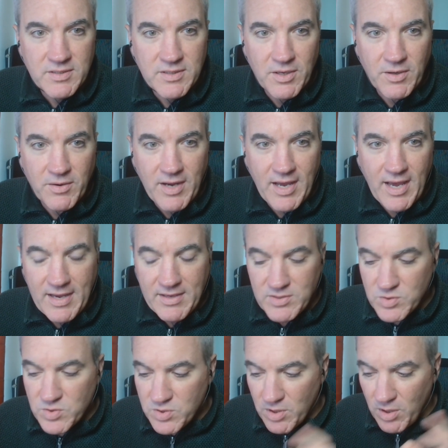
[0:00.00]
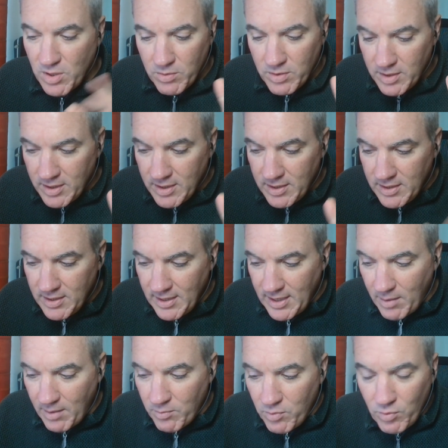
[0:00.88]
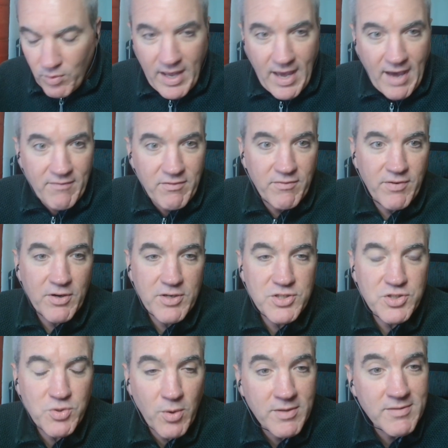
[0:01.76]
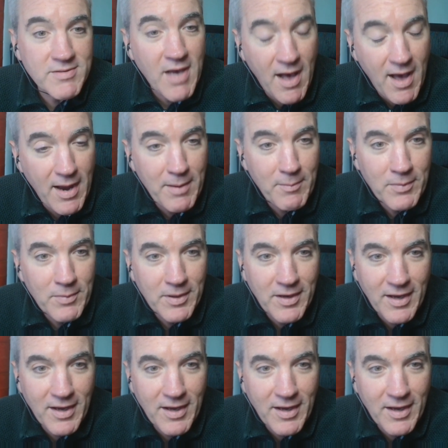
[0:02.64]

Okay. So we have a very short time